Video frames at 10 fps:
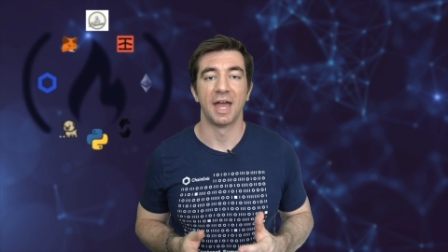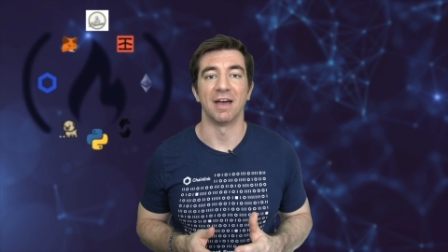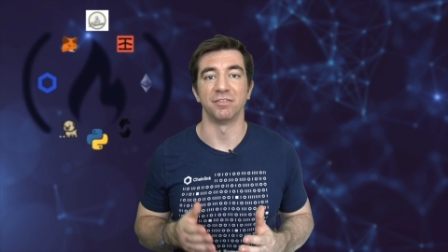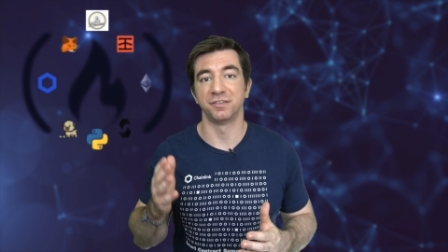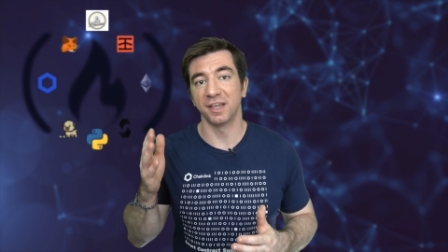
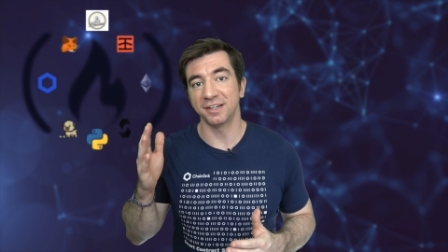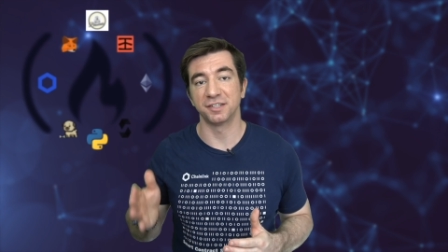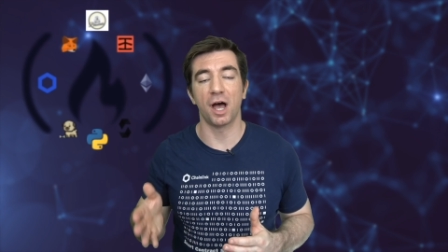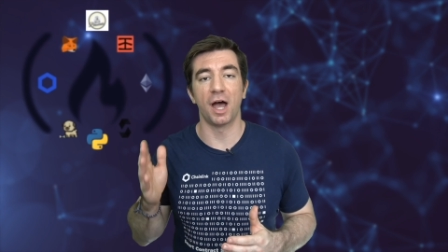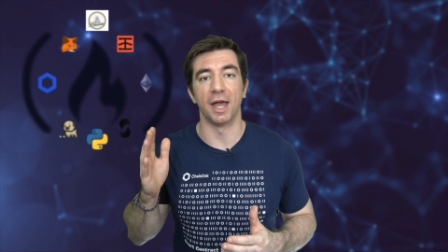have a set
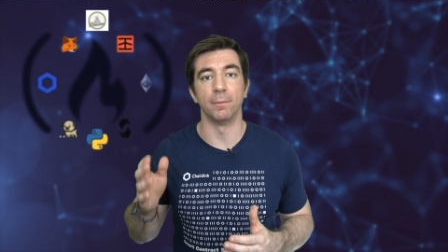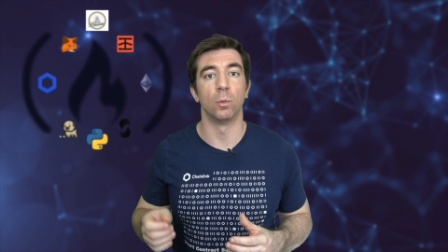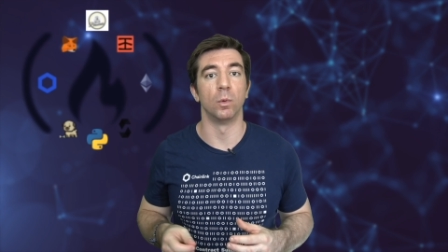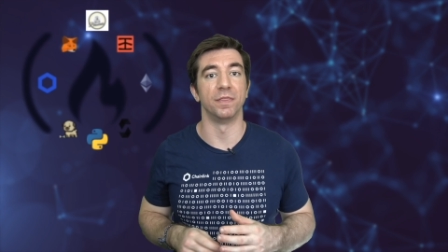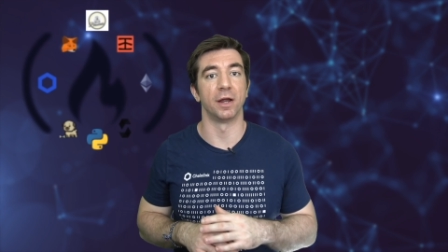time
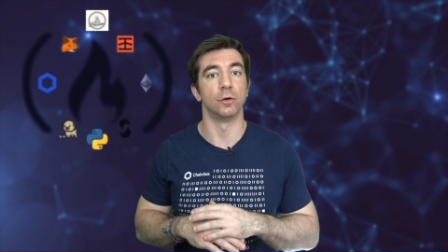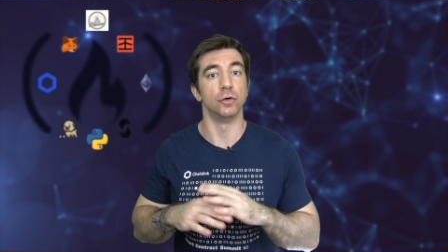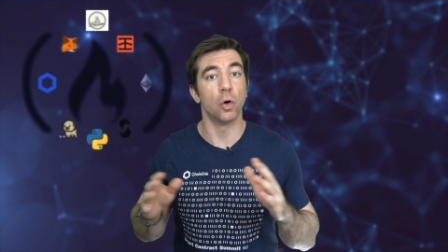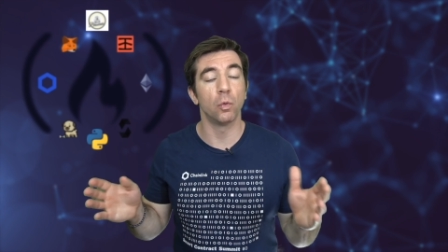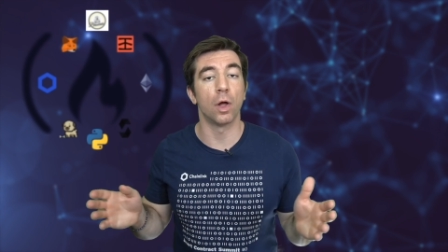when they're
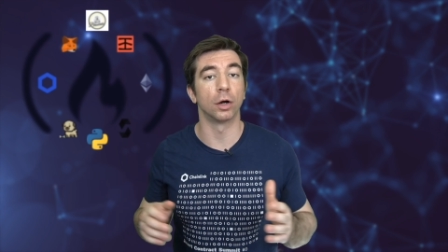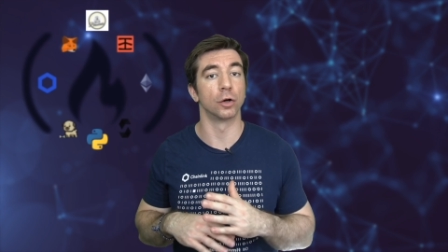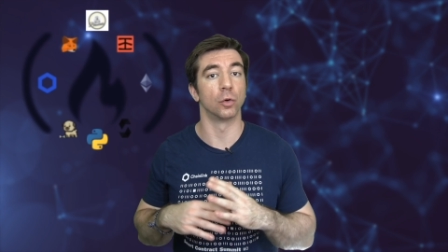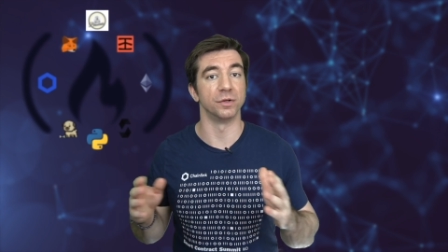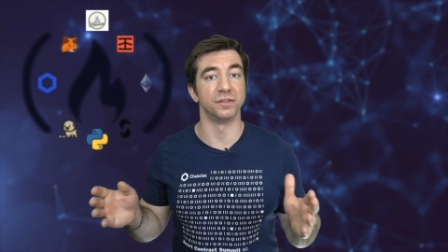no longer
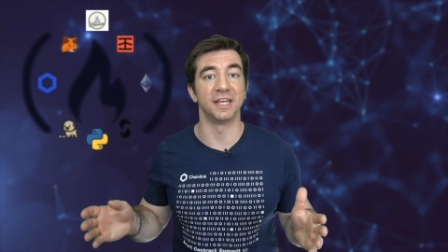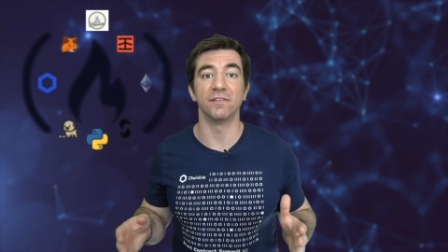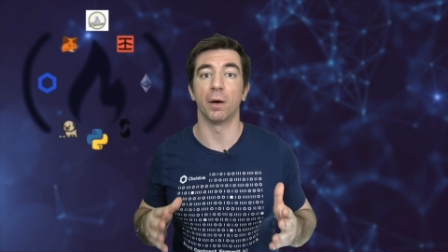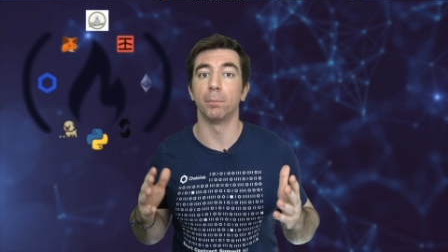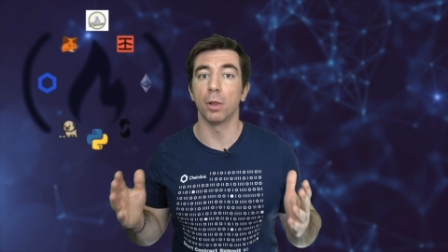going to give
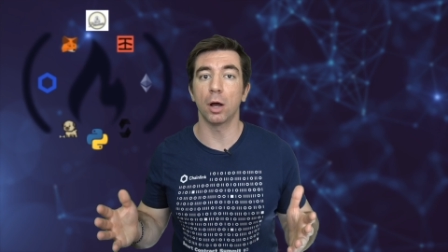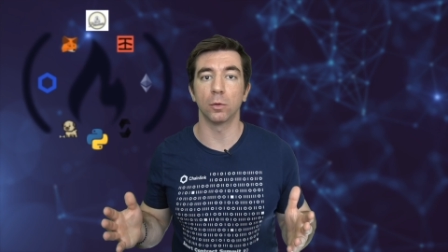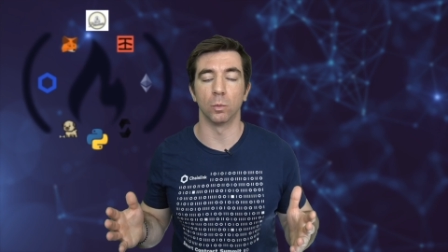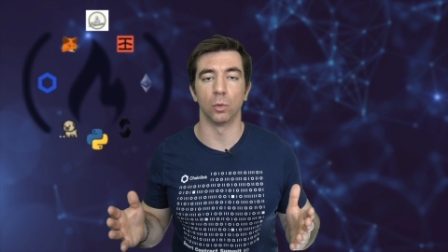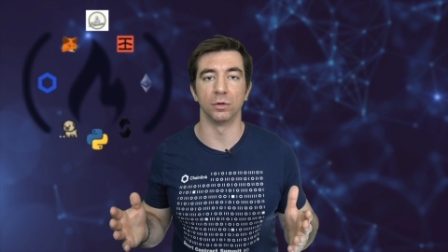out block
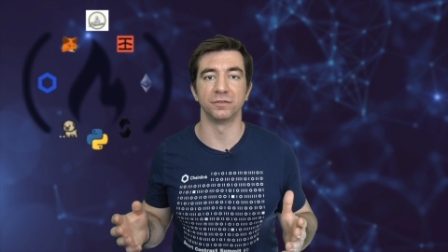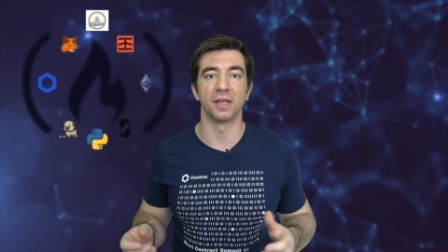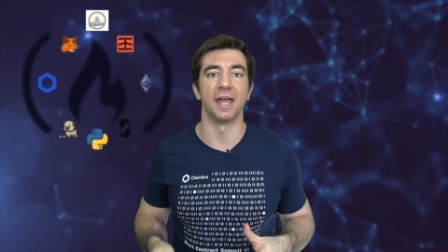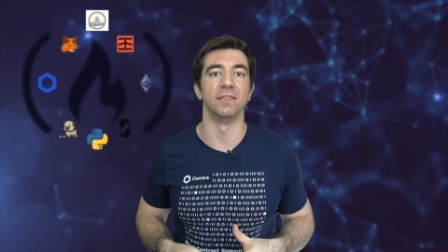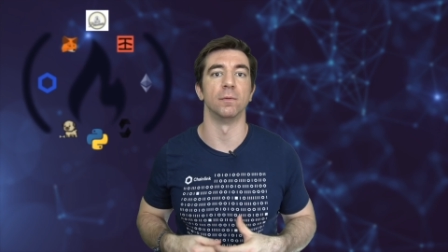rewards,
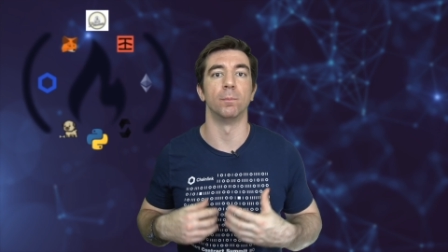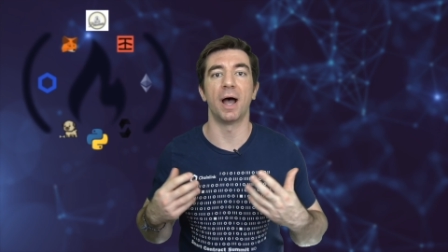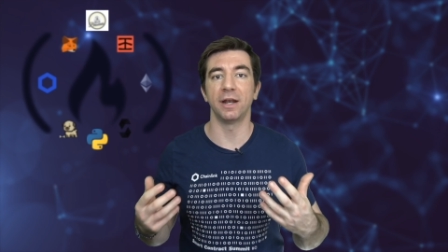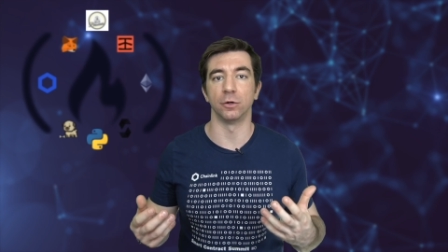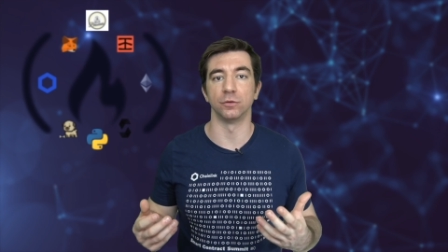and the
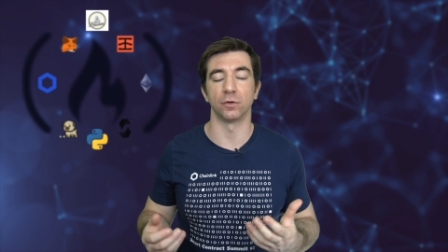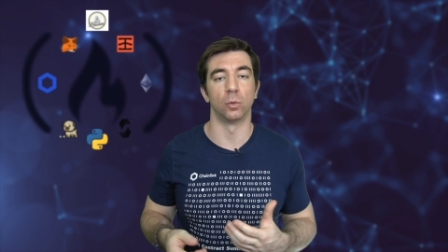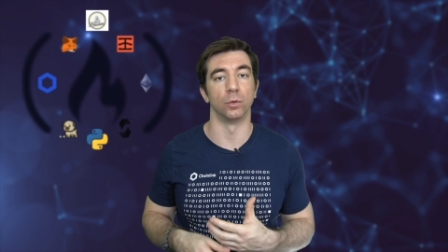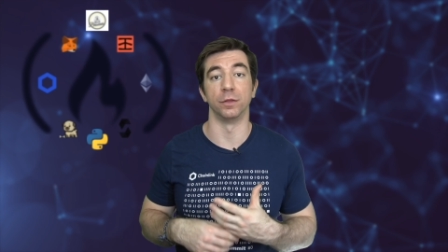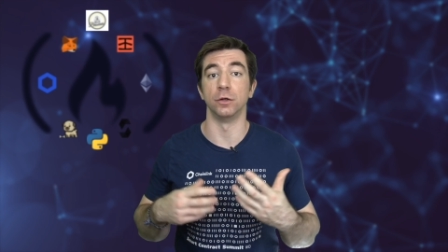miners
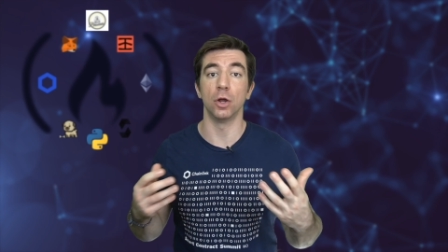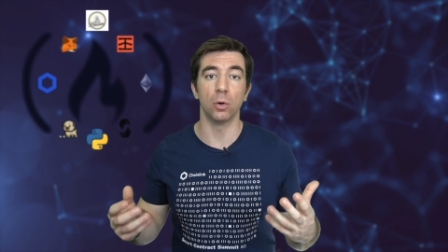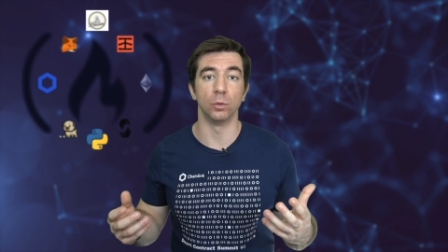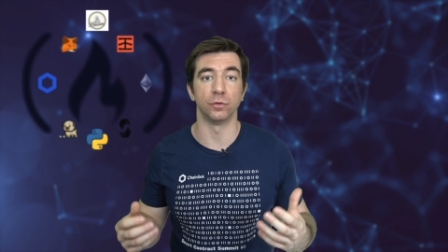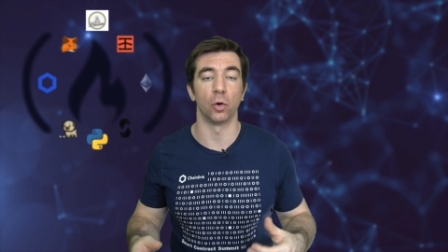or the
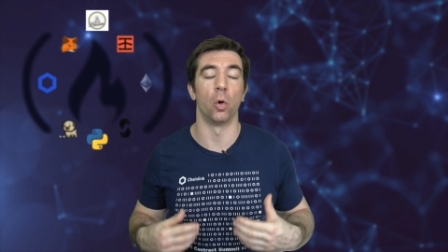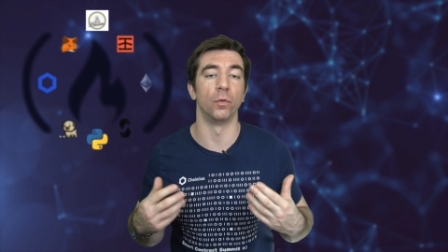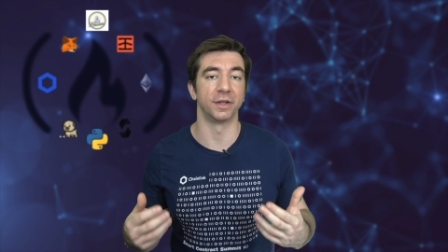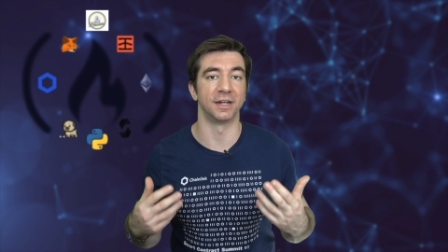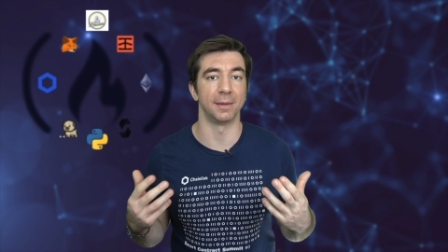nodes are
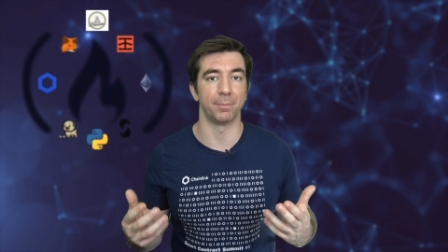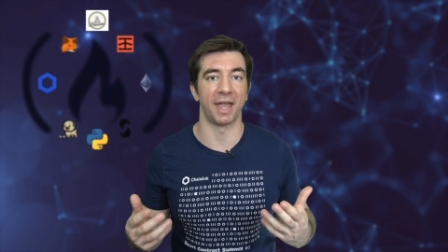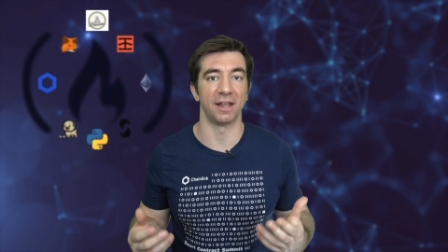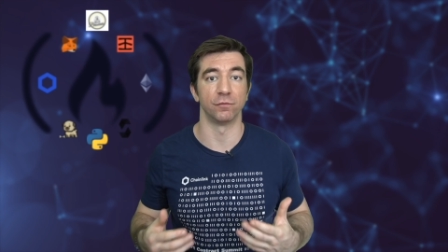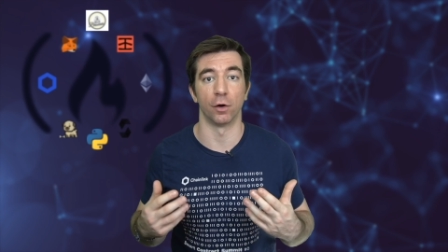only going to get
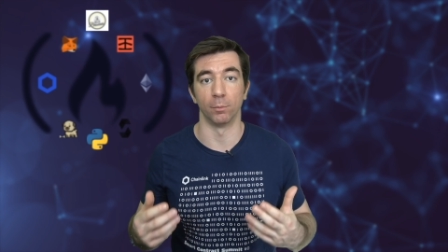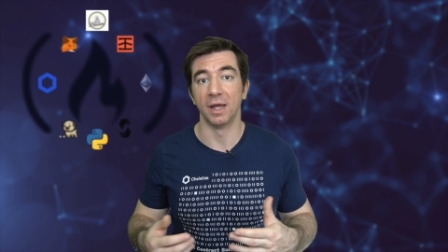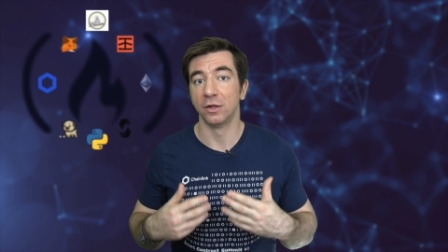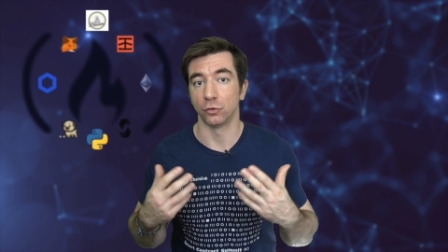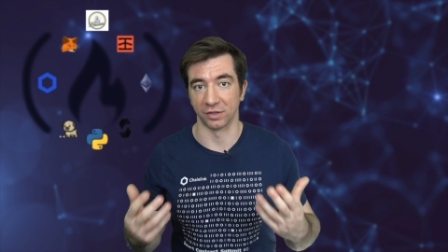paid from
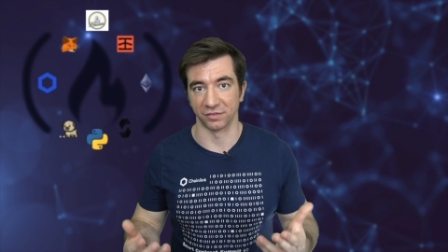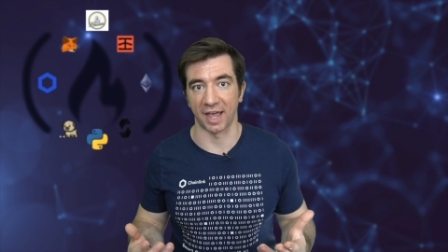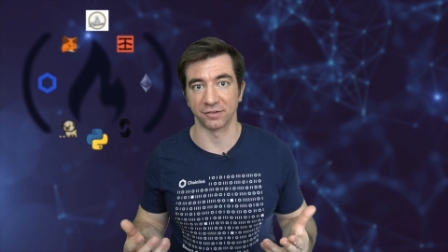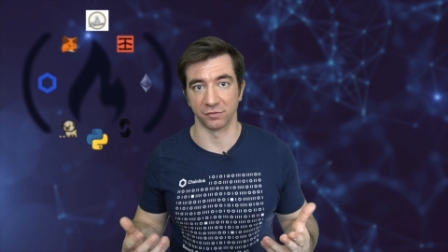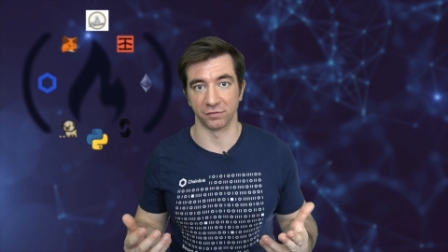
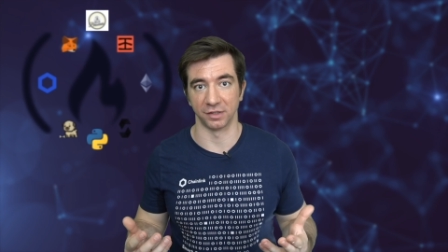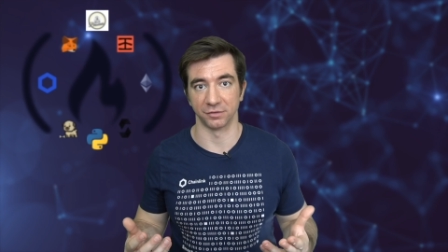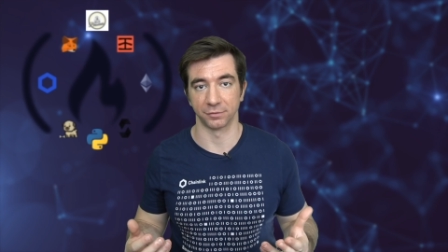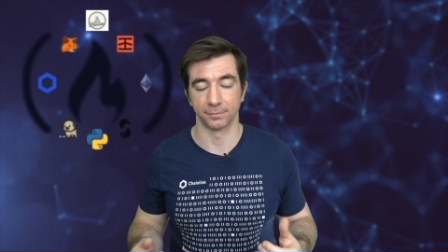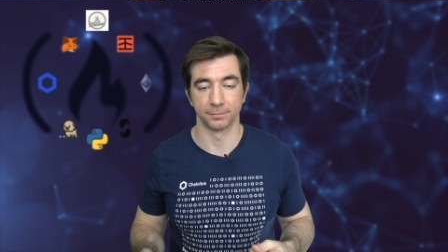transaction fees.